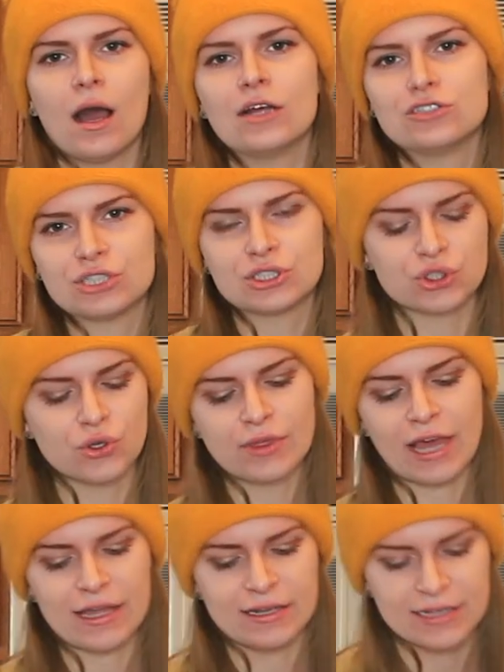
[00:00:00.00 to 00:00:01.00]
just so
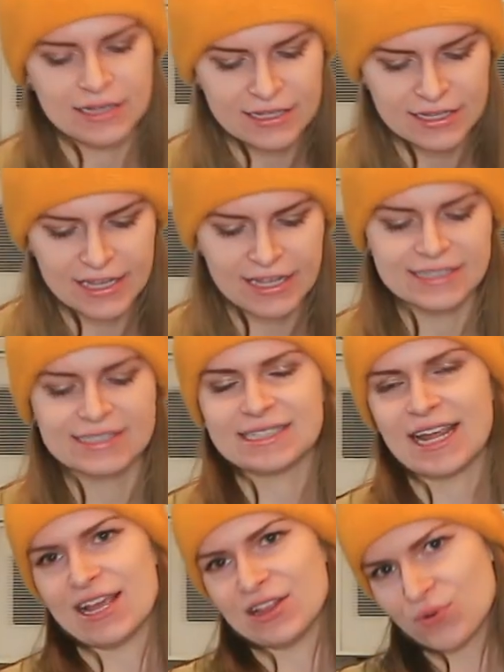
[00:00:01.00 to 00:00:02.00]
that it can
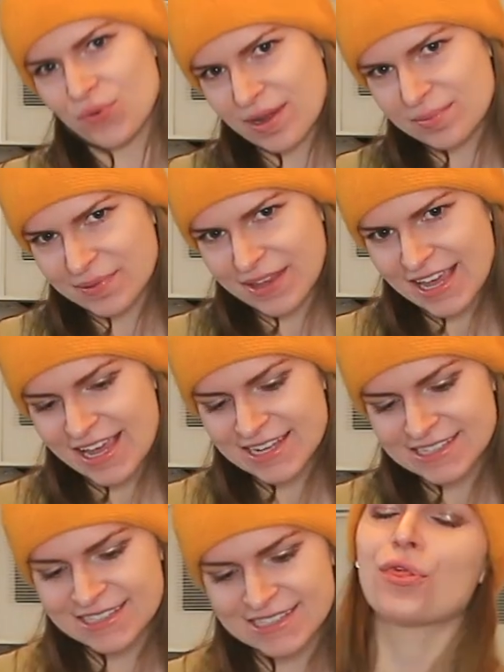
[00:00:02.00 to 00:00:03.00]
stay in the right
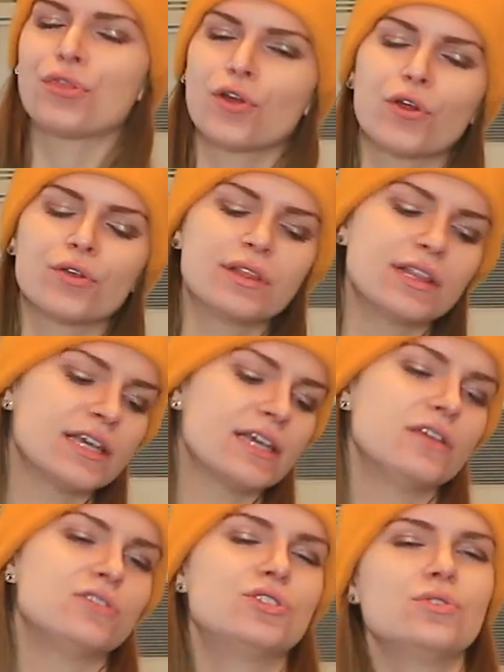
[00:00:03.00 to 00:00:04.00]
place.
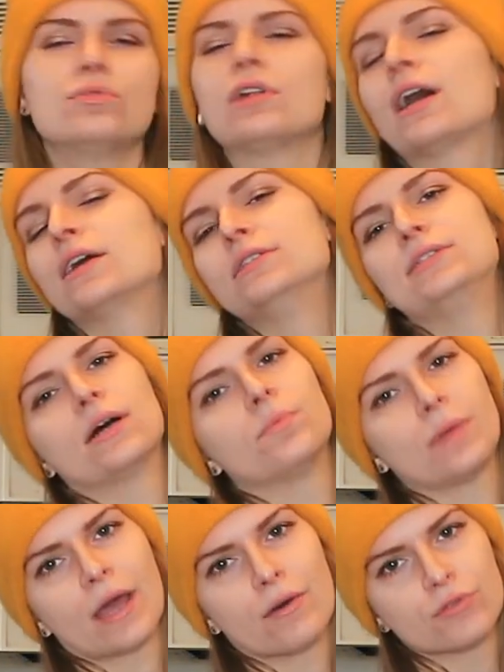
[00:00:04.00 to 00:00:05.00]
Thirdly, do not
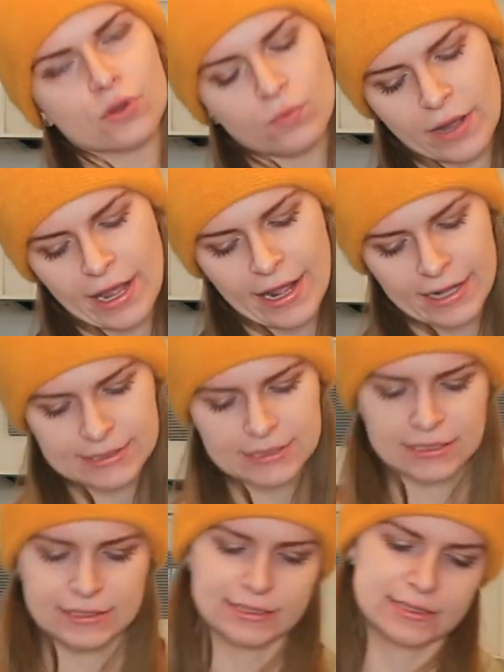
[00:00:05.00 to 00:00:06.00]
dump out the wax,
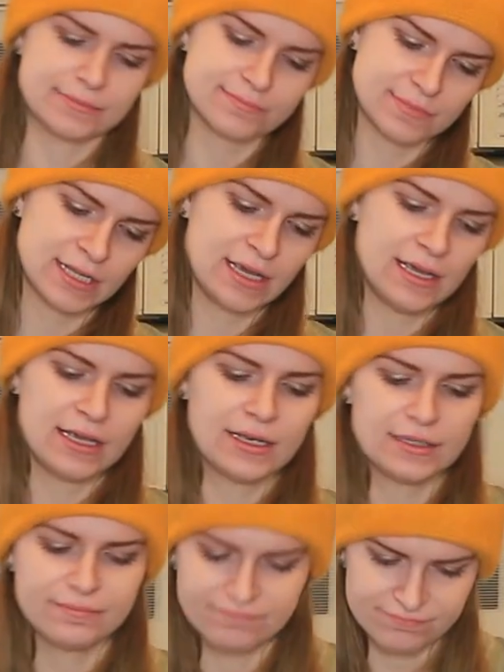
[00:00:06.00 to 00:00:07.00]
because
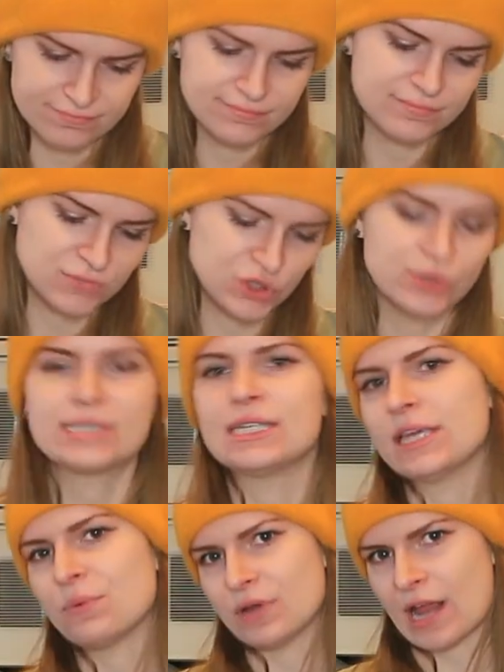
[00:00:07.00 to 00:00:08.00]
you
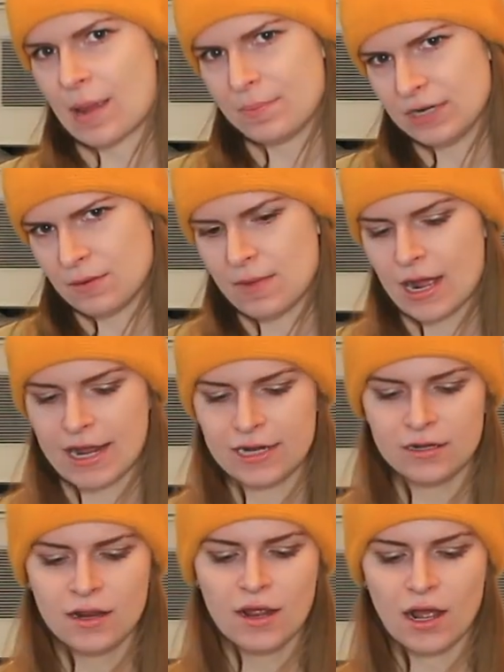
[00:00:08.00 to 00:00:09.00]
see what happened to
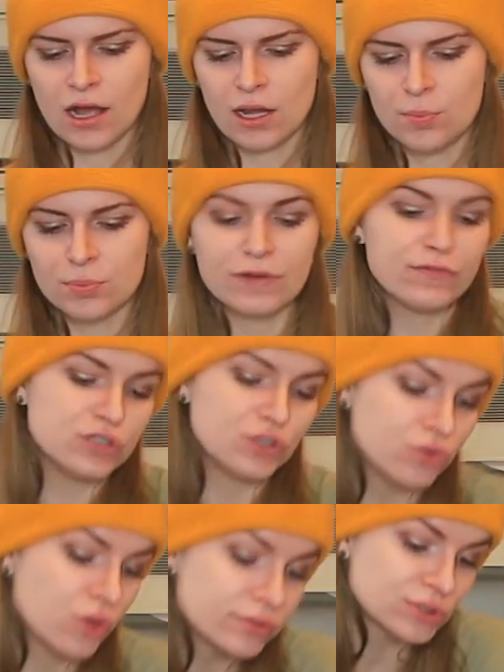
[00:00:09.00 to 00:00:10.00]
mine. But if you do
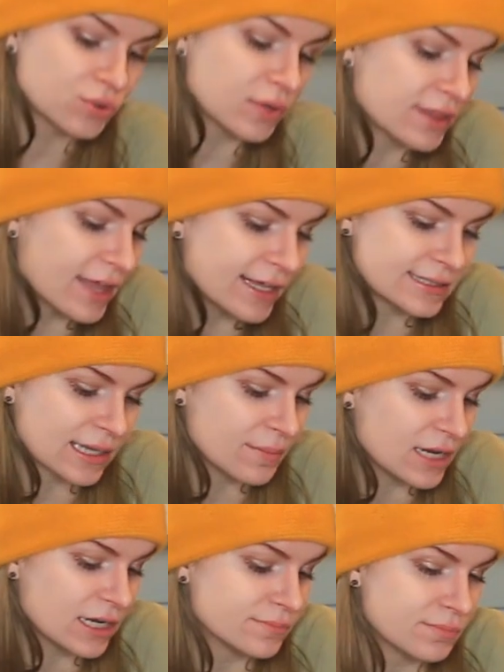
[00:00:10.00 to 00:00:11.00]
those 3 things, I
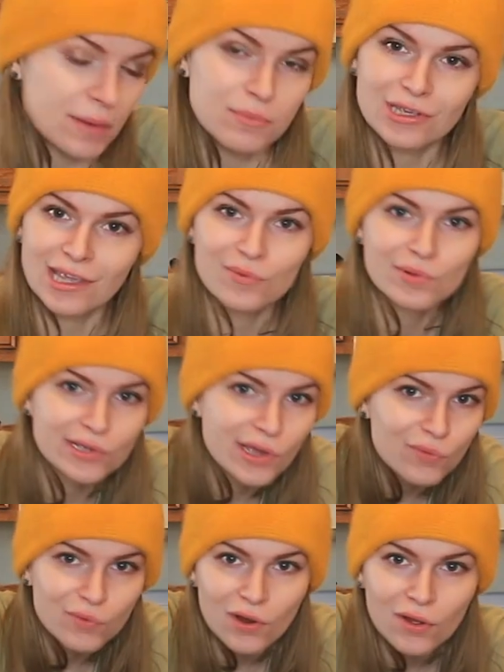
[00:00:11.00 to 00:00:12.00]
mean, maybe you can't really
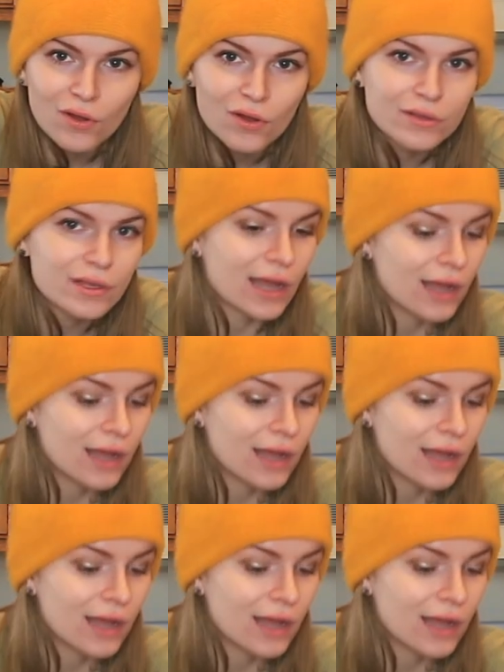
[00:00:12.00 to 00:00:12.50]
go wrong.